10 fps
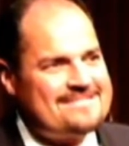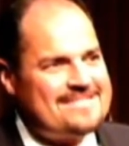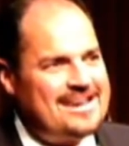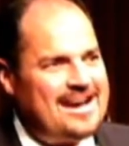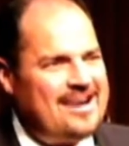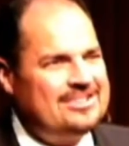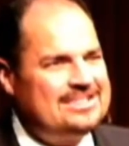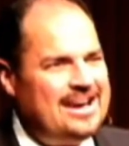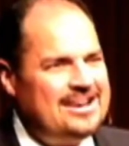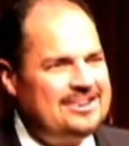I've
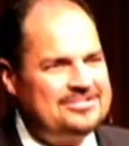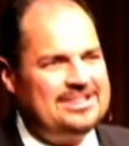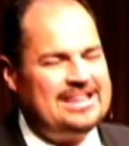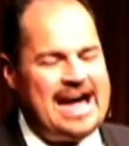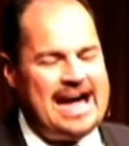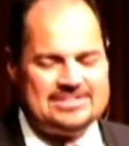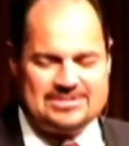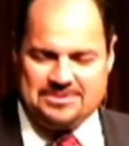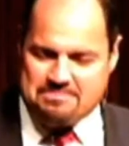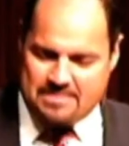entitled the last
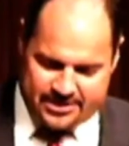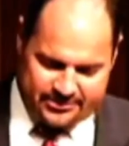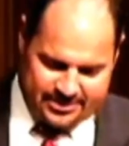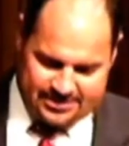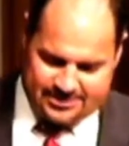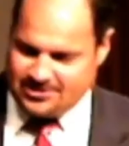message